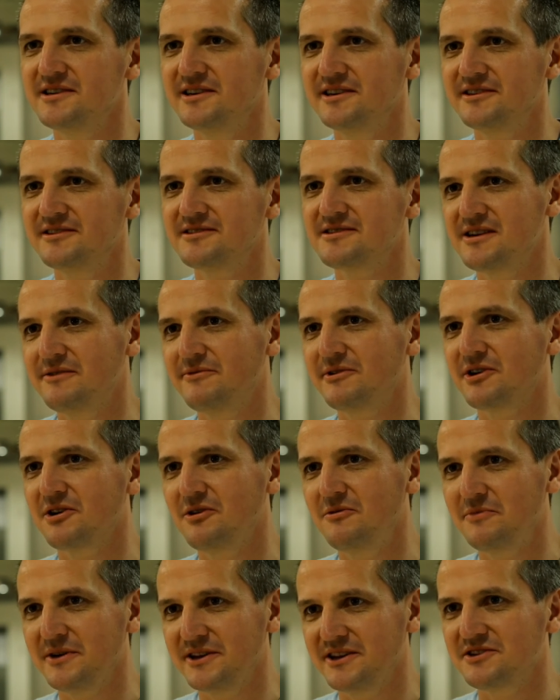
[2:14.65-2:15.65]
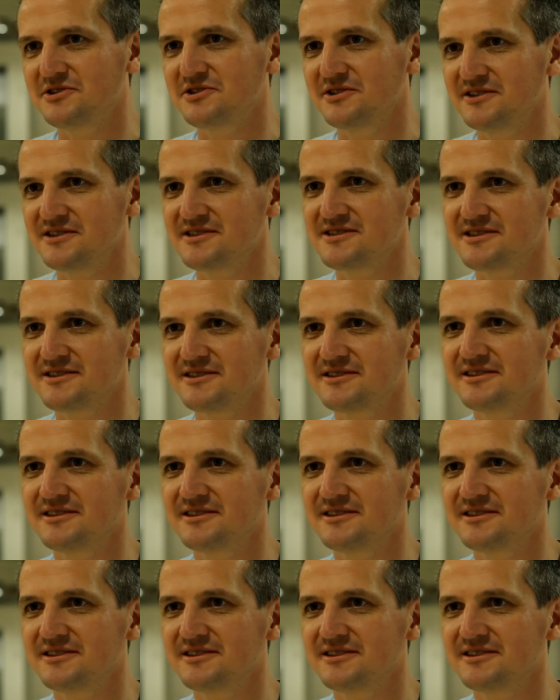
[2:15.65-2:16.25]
in 7 competitions.